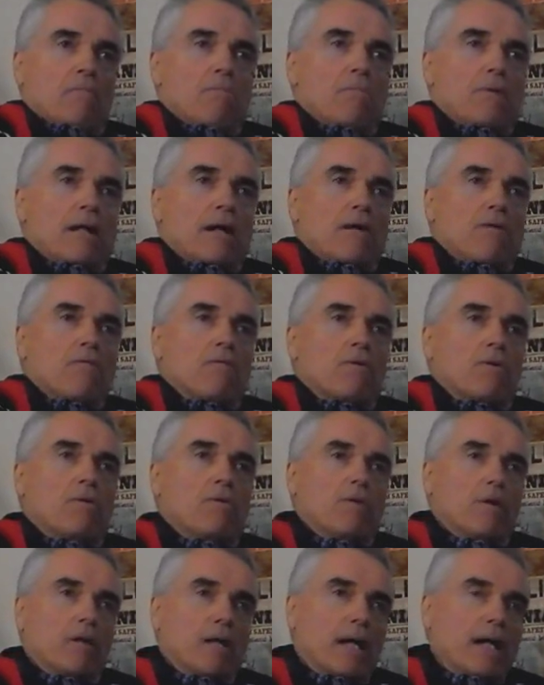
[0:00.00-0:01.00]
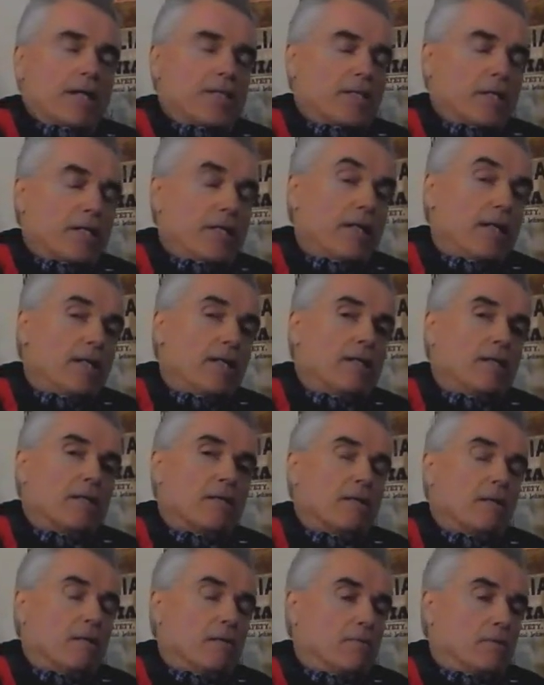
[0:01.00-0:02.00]
But I realized I needed
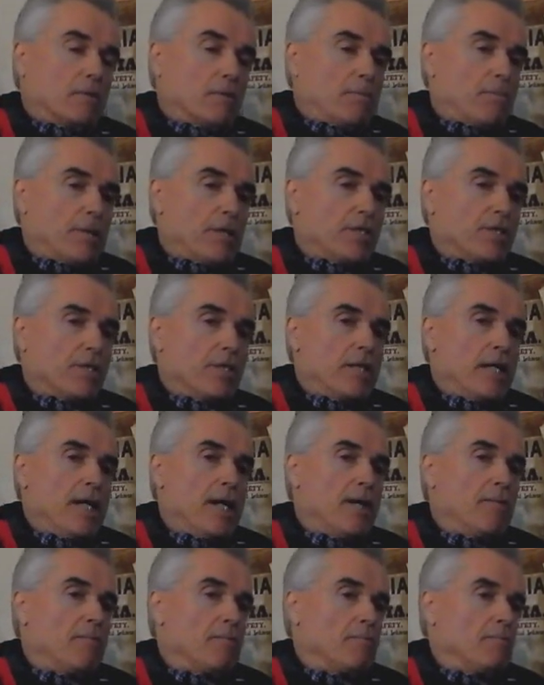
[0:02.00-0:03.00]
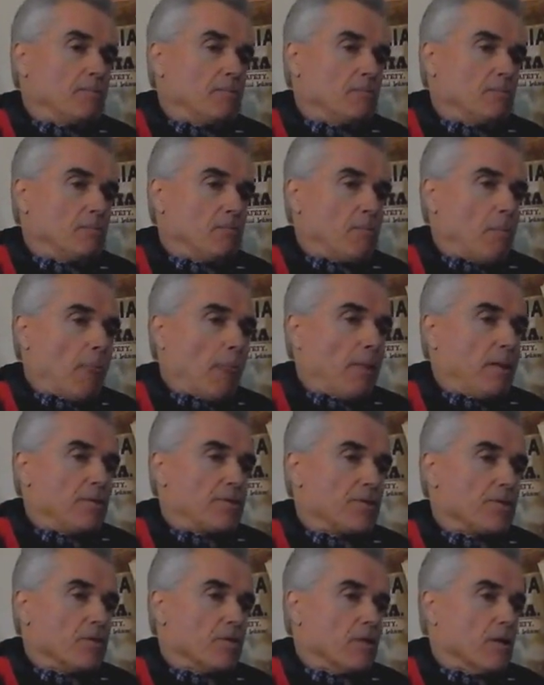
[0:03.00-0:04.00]
to, to pitch a tent.
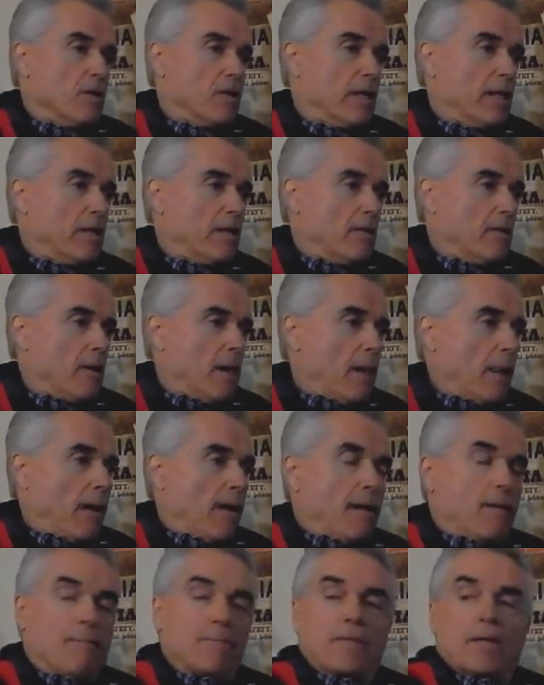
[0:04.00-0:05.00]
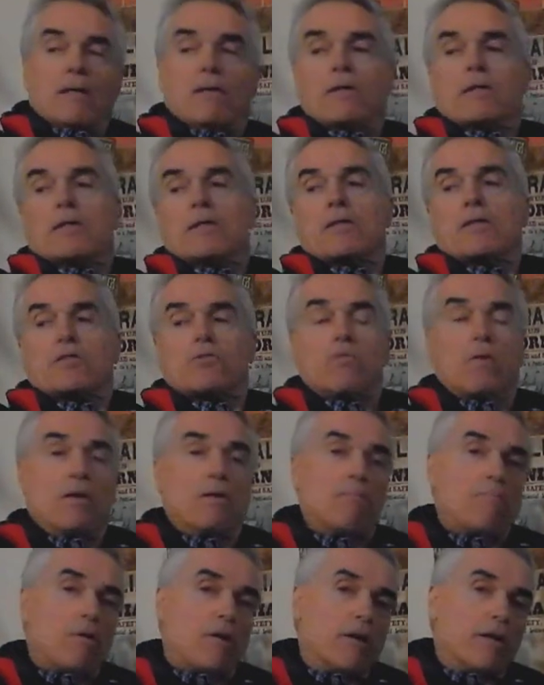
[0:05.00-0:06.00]
Sooner or later, I looked at this
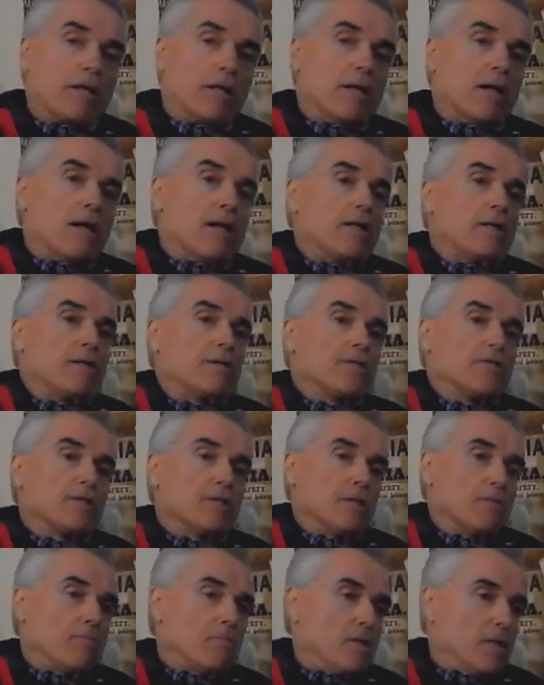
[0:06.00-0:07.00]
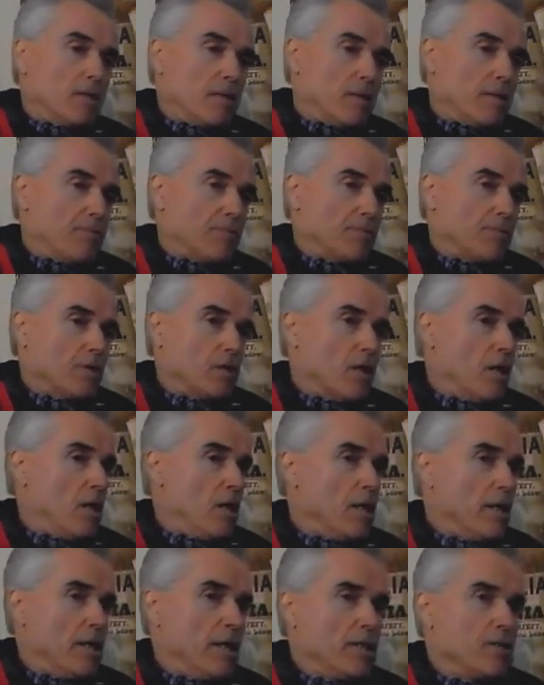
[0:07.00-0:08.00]
one parking lot at some um,
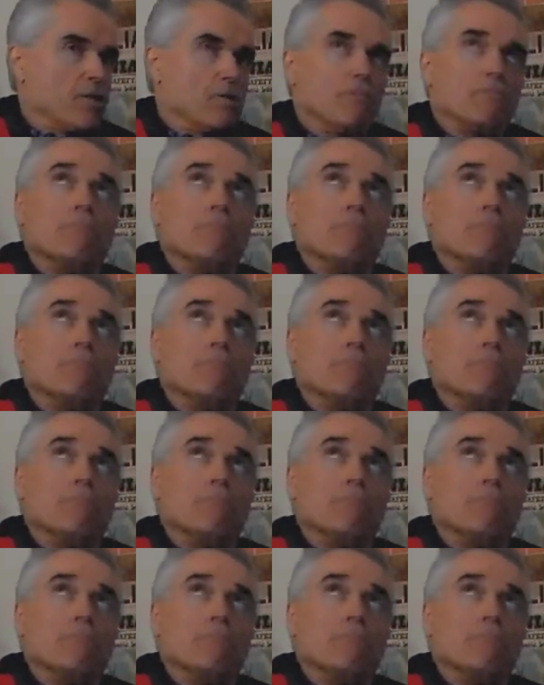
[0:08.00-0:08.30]
college,